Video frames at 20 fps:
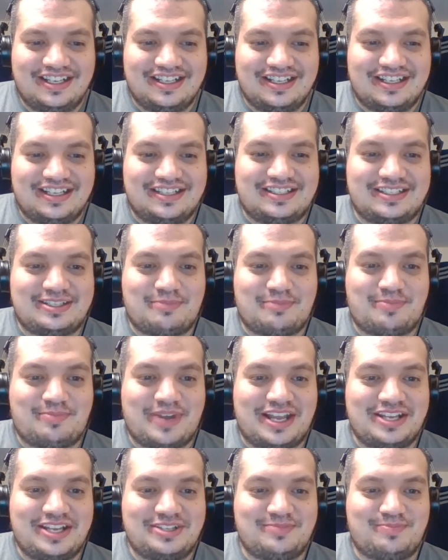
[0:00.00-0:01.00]
this is a
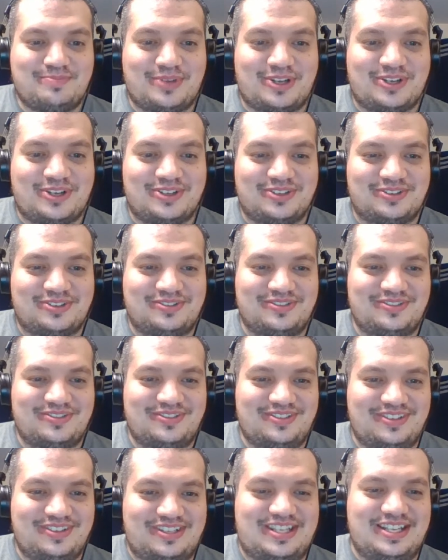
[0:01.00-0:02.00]
baseball.
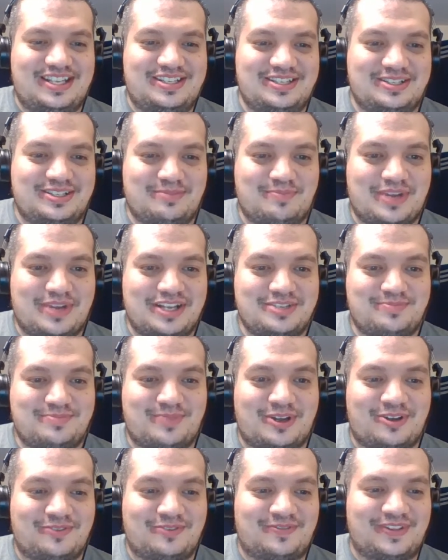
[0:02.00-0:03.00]
This is a
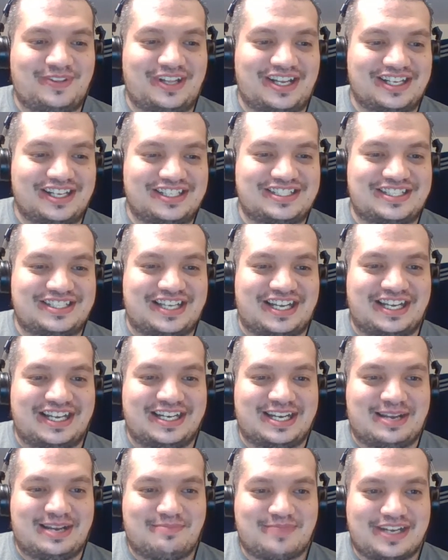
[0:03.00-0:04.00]
baseball vlog, Scott,
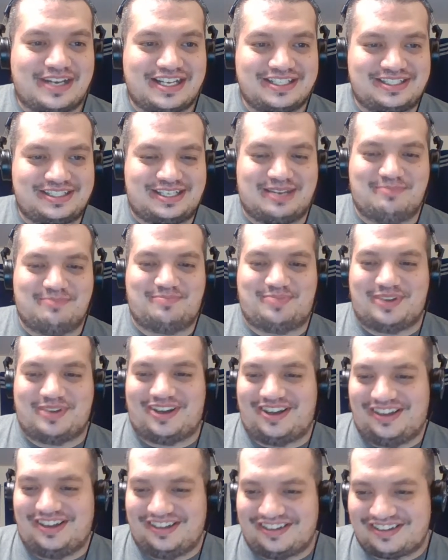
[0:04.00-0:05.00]
not
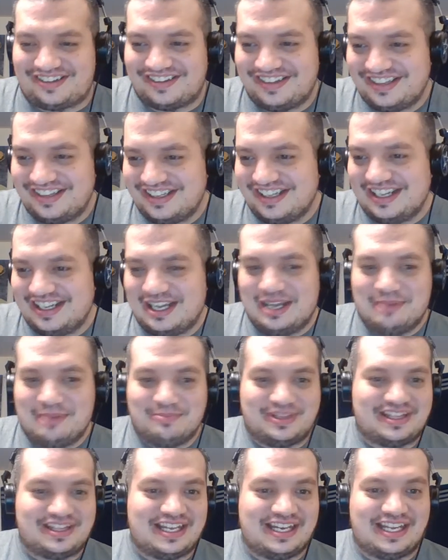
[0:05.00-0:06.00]
basketball.
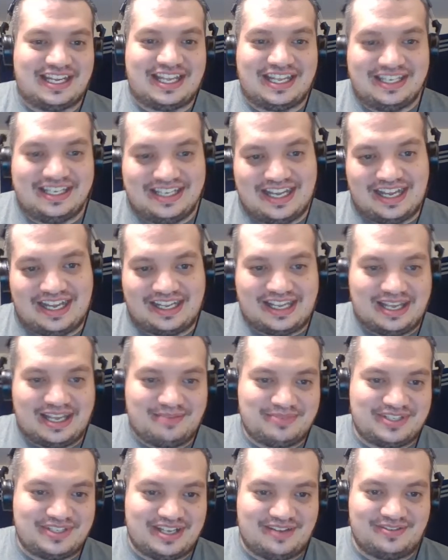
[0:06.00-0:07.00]
But then again, yeah,
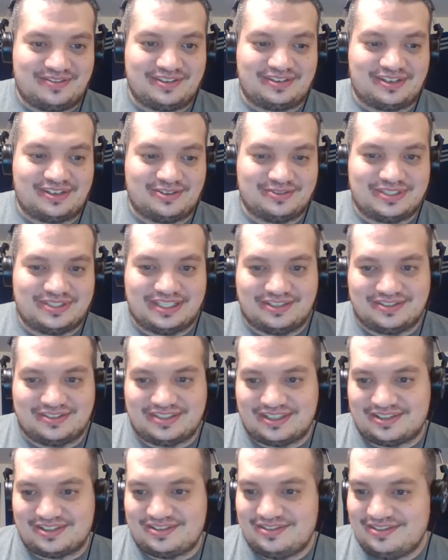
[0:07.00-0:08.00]
game 7, go
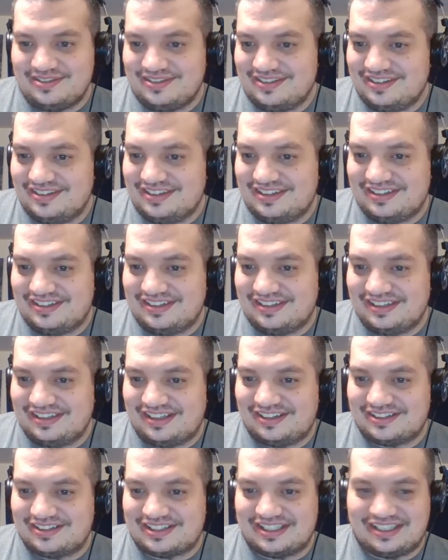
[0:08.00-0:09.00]
Celtics.
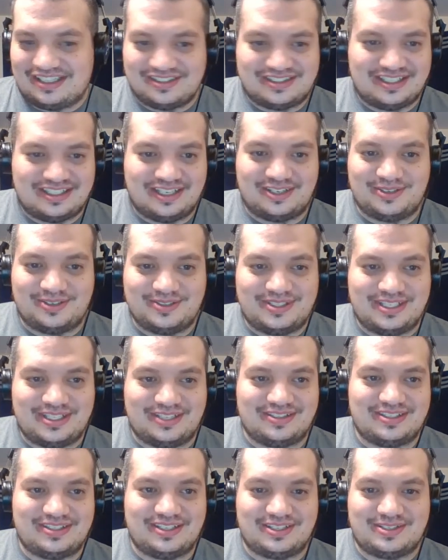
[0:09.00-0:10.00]
I'll say go
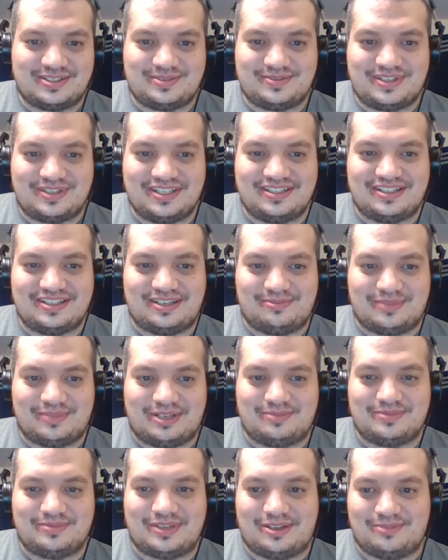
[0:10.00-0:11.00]
Celtics because
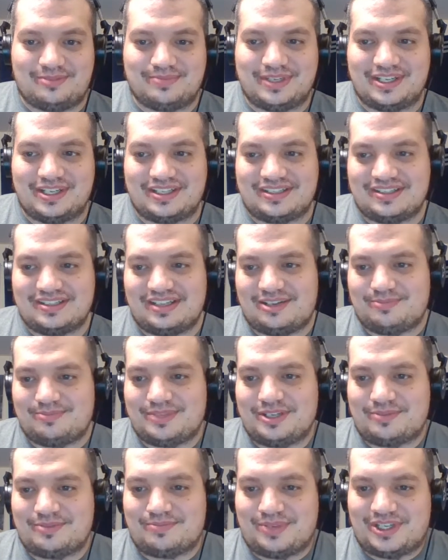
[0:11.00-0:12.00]
I'll pick
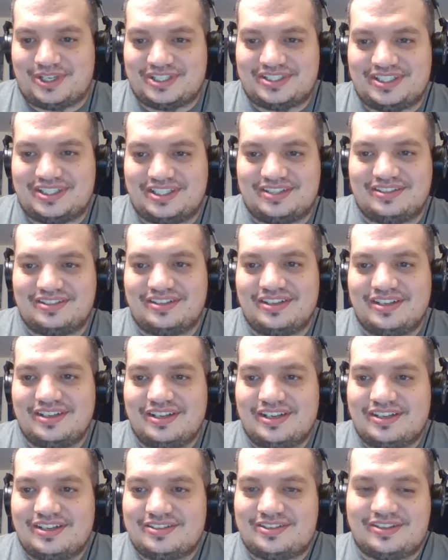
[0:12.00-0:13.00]
Boston
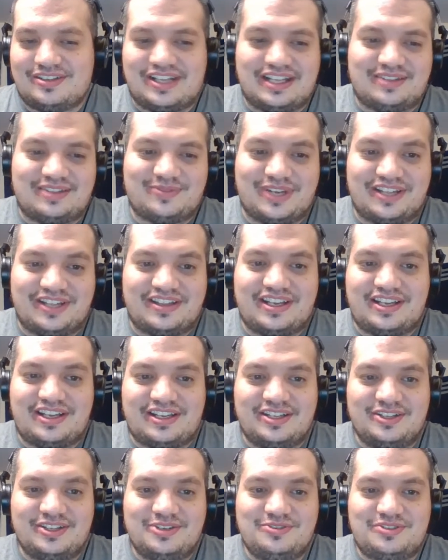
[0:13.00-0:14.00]
so that way they
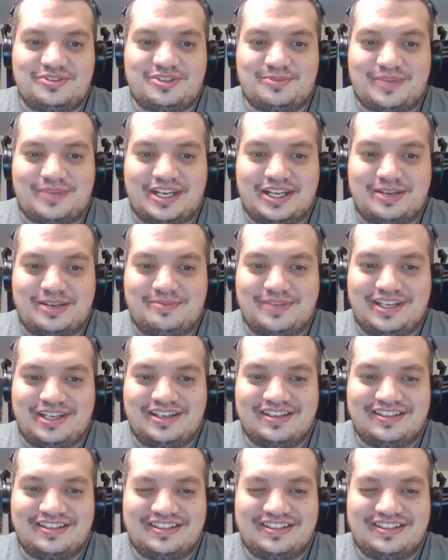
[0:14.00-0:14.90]
can lose to Miami.